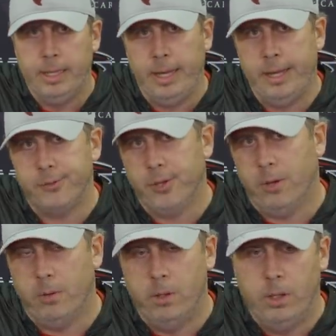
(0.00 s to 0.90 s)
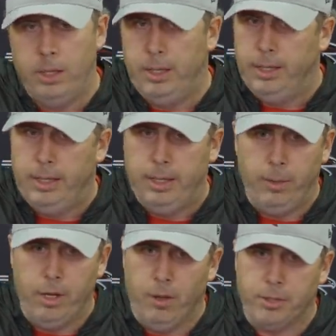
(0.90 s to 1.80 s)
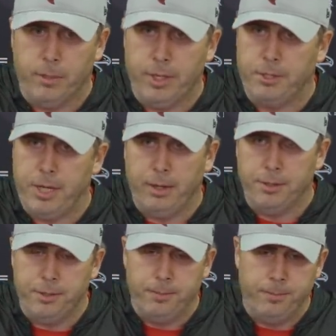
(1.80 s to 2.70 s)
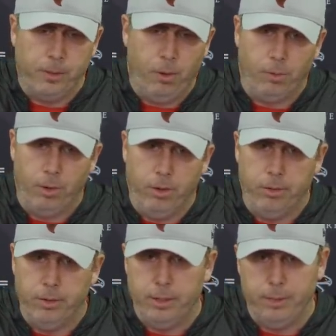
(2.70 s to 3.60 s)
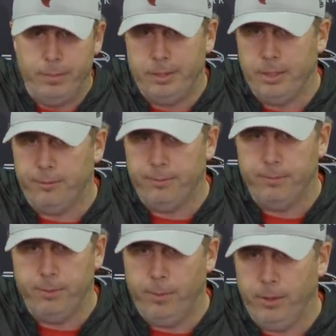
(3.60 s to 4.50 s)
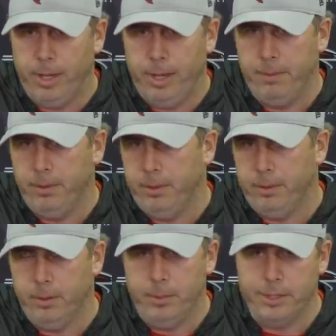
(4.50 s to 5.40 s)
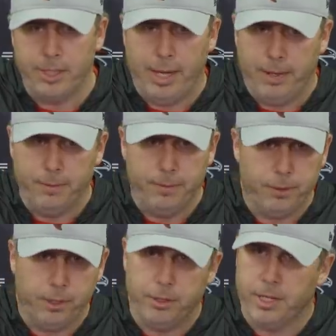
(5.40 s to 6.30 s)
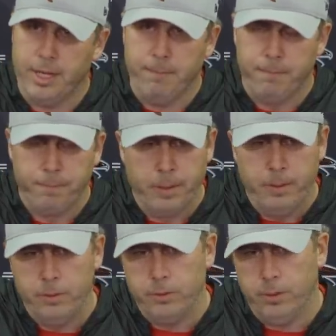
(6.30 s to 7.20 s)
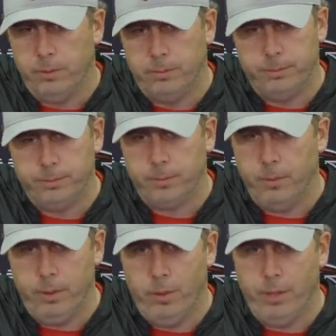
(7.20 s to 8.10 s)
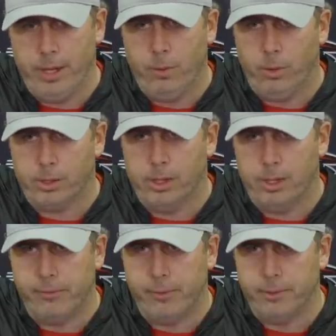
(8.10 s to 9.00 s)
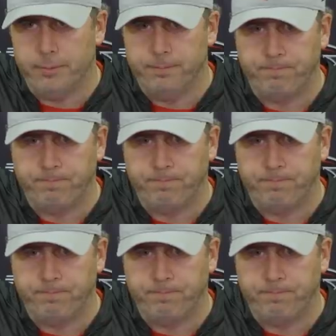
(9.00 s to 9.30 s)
And so we know it's going to be a challenge. Go on the road. It'll be a tough football game. They'll be sound. It's a good scheme. So we know we got our work cut out for us.